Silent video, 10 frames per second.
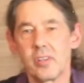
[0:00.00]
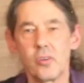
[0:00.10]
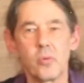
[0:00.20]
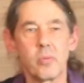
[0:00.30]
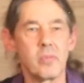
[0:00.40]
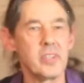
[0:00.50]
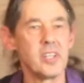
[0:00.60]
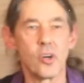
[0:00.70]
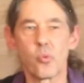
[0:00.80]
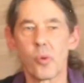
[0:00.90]

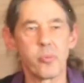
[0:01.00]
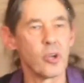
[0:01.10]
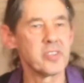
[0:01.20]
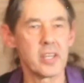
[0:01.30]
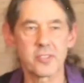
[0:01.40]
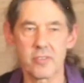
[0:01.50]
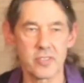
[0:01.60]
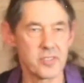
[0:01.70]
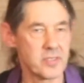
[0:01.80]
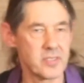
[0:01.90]
were
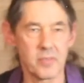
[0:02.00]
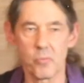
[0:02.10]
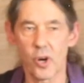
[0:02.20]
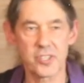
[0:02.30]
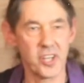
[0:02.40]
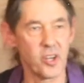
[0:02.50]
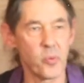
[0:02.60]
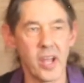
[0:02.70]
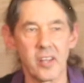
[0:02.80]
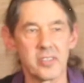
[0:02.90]
protesters marching
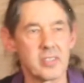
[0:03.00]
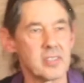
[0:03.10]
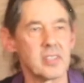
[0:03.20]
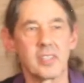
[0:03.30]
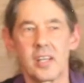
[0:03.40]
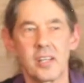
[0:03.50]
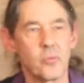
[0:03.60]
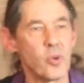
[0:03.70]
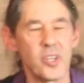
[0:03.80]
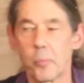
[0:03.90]
around
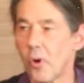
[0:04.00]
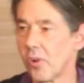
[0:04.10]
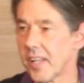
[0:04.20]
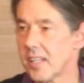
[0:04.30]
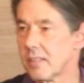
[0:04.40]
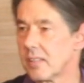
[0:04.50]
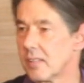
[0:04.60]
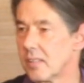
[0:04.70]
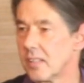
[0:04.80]
when Napoleon